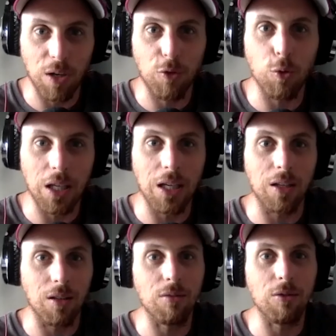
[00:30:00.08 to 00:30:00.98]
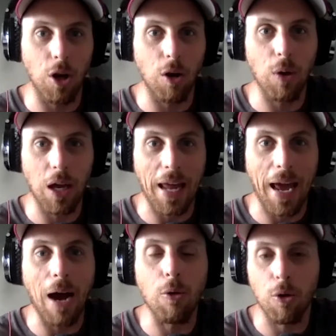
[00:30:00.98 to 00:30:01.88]
But if you eat, you know, an
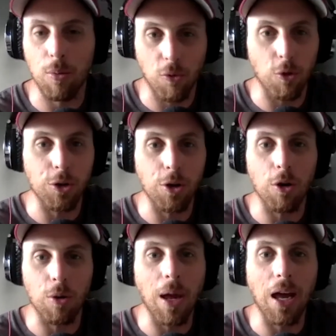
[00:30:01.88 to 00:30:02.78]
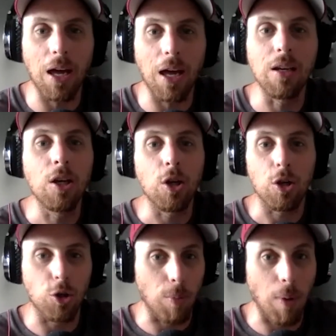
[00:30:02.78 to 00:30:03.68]
hour before you go to bed,
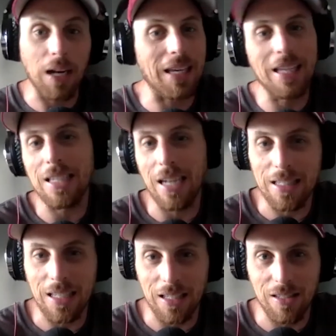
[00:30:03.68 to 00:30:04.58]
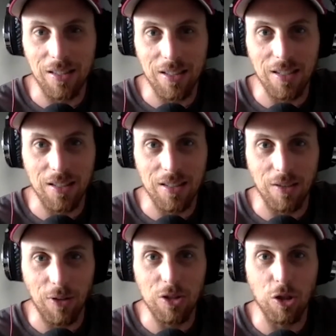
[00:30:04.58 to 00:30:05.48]
your body isn't as insulin
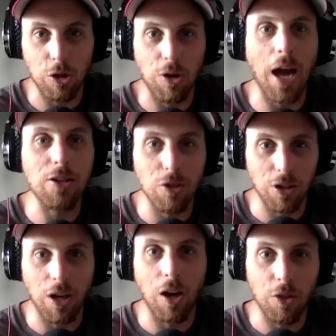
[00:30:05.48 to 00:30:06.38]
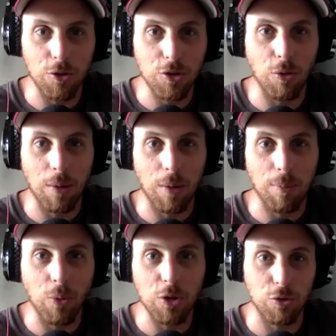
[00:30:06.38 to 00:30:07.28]
sensitive. And so you're not turning on those correct
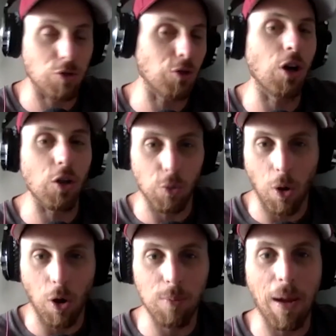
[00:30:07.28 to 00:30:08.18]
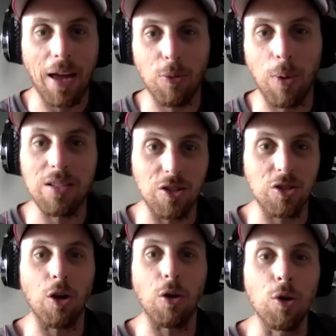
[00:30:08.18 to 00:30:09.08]
pathways. You're turning on the wrong pathways. And
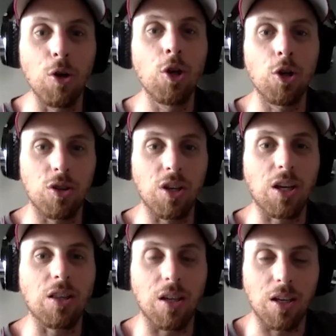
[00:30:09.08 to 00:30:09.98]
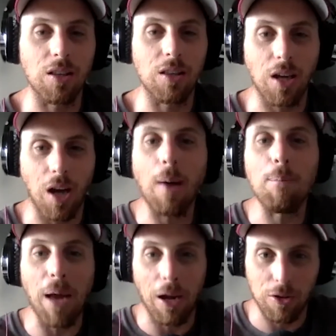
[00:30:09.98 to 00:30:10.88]
so the
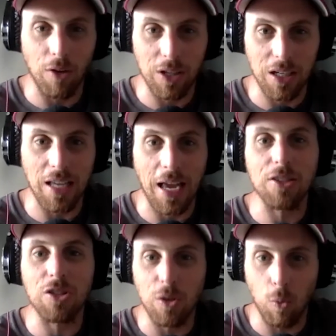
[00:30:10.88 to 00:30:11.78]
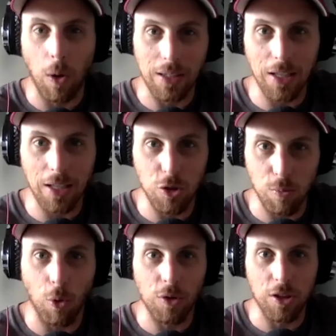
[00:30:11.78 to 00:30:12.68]
compound of it is actually what gets you
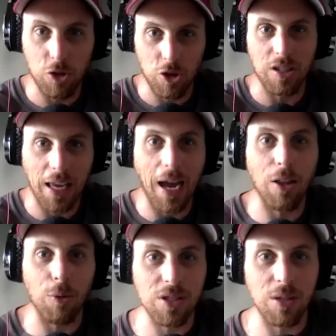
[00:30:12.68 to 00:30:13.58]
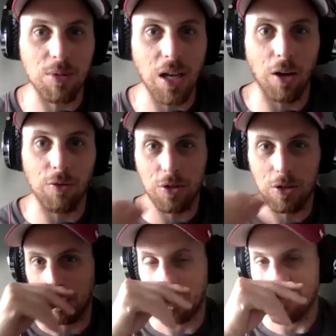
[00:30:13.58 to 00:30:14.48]
more than just the calories themselves.